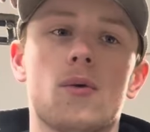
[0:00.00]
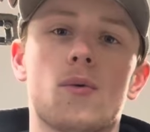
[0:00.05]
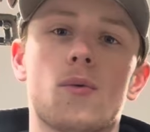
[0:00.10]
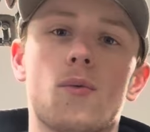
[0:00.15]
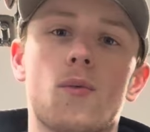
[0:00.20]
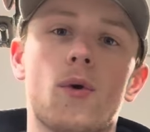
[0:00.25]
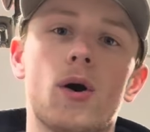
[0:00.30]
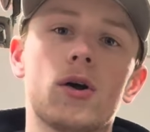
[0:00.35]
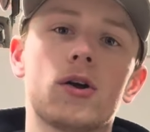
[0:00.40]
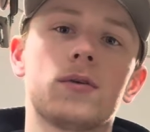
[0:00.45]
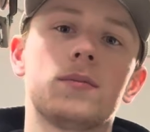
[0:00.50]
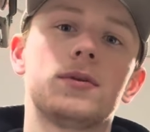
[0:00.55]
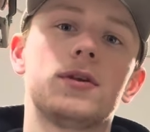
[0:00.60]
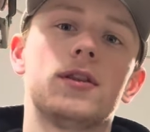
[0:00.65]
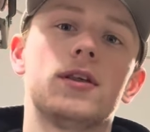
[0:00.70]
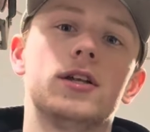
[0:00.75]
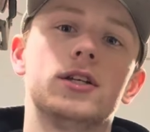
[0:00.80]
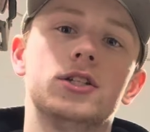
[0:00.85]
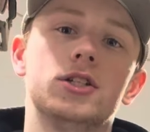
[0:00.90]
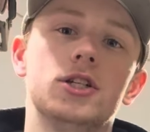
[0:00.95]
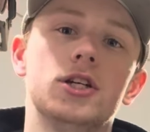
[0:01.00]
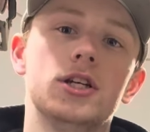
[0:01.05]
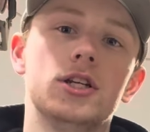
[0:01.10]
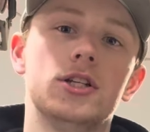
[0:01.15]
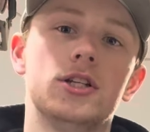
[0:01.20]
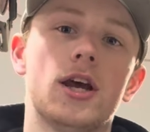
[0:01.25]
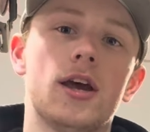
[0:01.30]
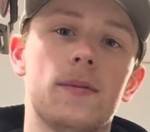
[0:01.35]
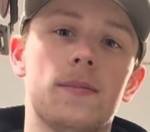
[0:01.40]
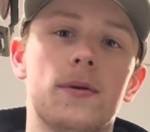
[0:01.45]
Welcome to the
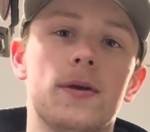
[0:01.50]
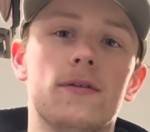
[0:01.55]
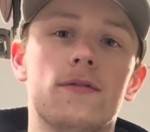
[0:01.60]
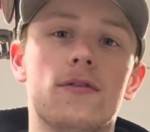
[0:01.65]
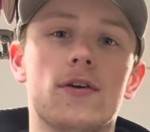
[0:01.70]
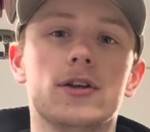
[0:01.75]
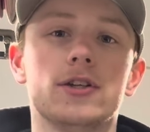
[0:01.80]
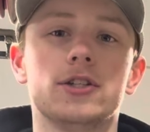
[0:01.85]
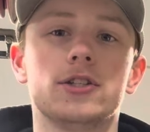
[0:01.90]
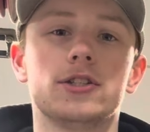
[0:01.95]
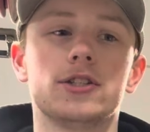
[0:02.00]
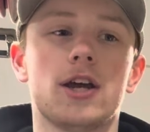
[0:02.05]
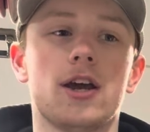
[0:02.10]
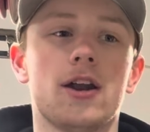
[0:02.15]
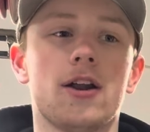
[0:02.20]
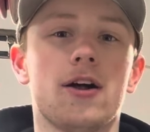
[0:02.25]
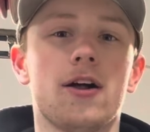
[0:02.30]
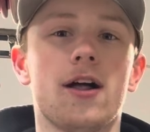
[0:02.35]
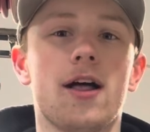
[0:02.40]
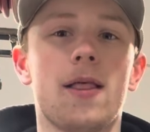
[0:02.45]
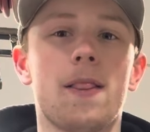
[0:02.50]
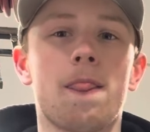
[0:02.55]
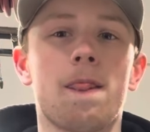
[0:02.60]
GJP Fishing Channel.